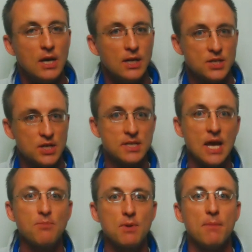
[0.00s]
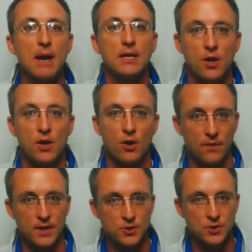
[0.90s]
It's going to take me about a year
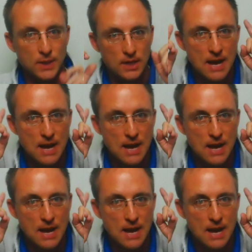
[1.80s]
on this because